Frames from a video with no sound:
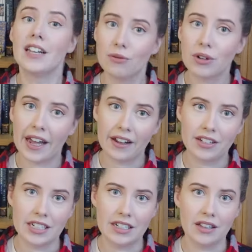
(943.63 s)
In
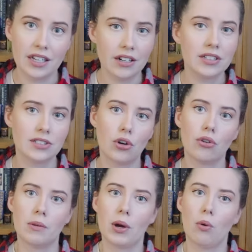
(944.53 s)
reality, little is
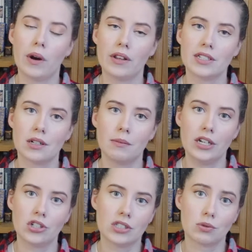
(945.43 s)
known about where the
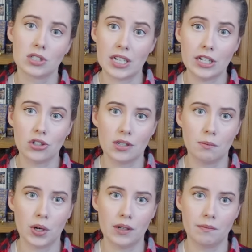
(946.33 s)
Sarmatians were stationed in
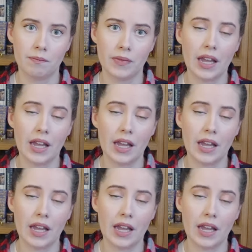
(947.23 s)
Britain,